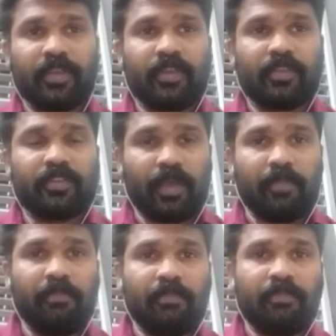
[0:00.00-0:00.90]

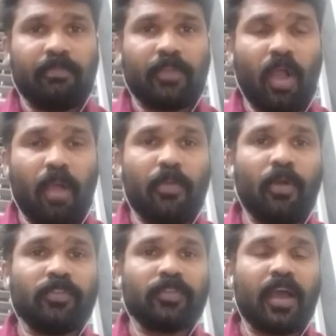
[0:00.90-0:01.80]
some
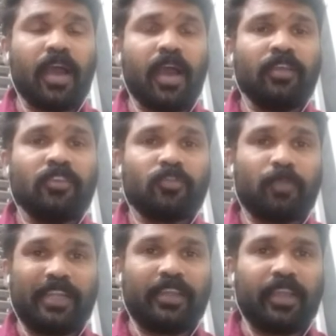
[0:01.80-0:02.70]
compounds are
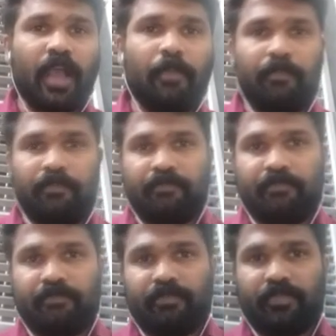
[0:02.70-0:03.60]
splitting up.
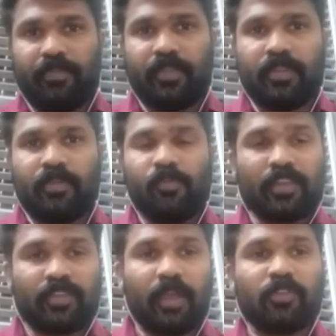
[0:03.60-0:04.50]
Few
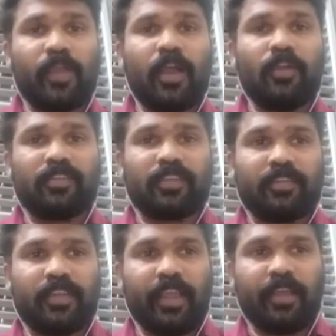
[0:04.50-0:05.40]
examples we have
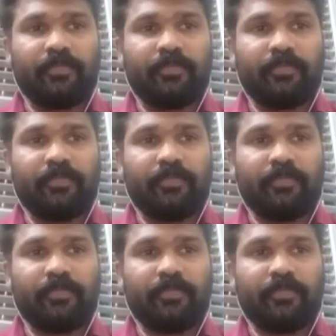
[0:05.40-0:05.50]
discussed here.